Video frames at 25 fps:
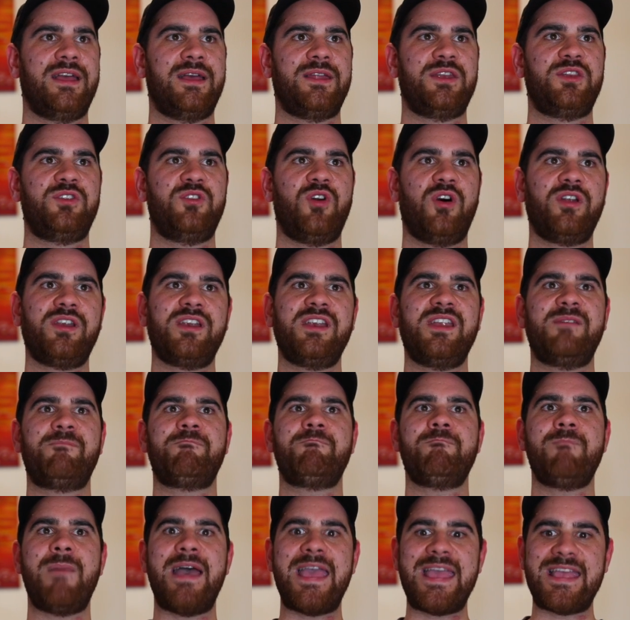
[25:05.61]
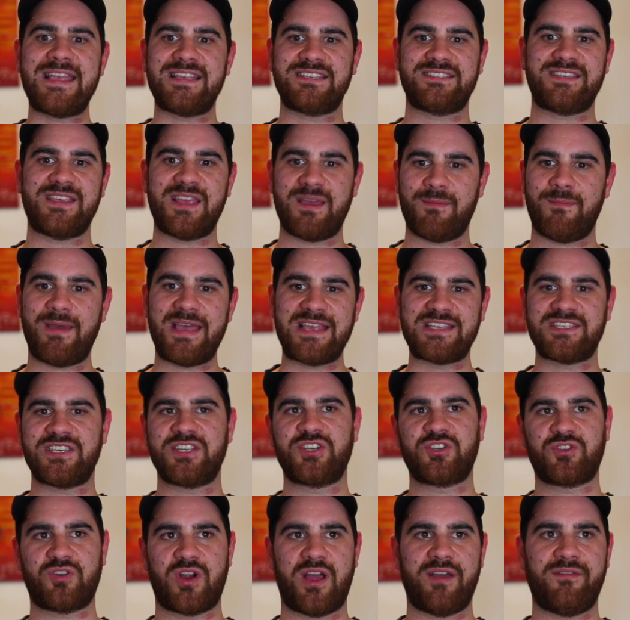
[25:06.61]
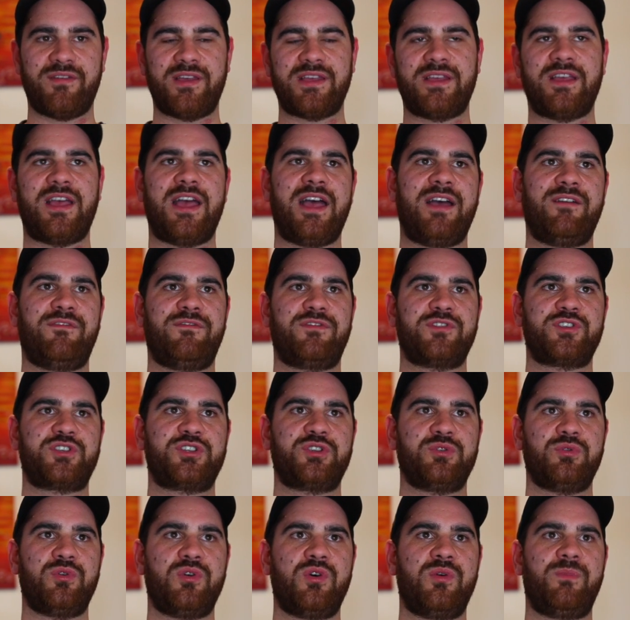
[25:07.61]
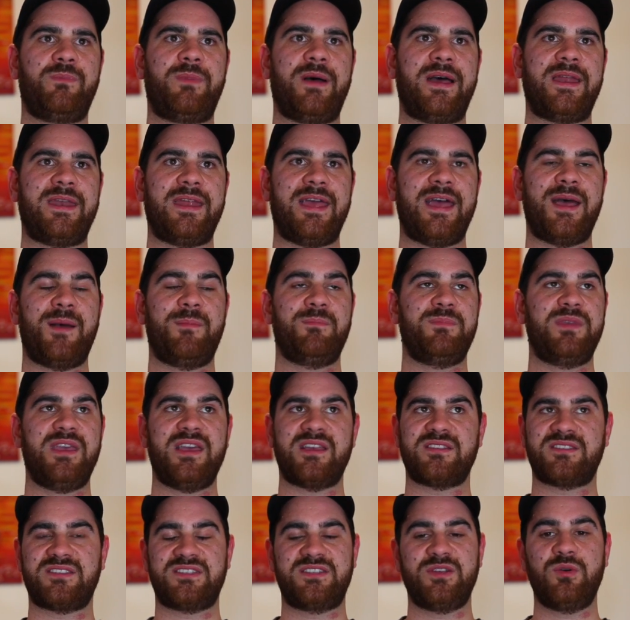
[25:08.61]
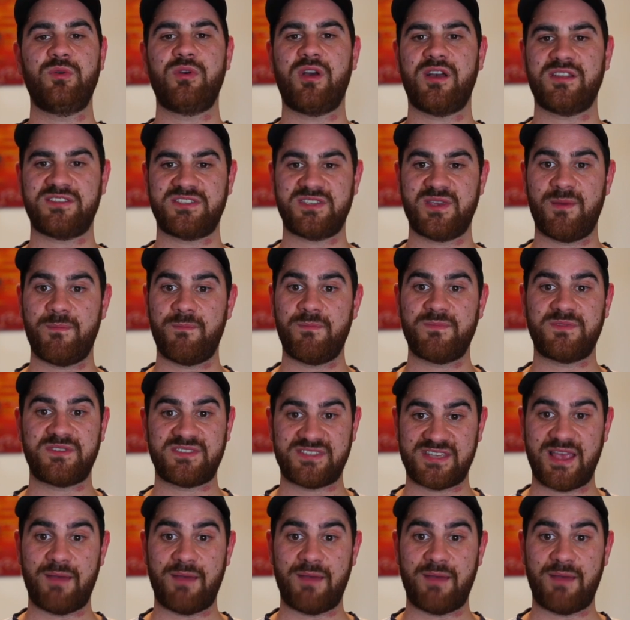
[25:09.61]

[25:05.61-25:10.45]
Not an amazing driver for sure, but it's still got some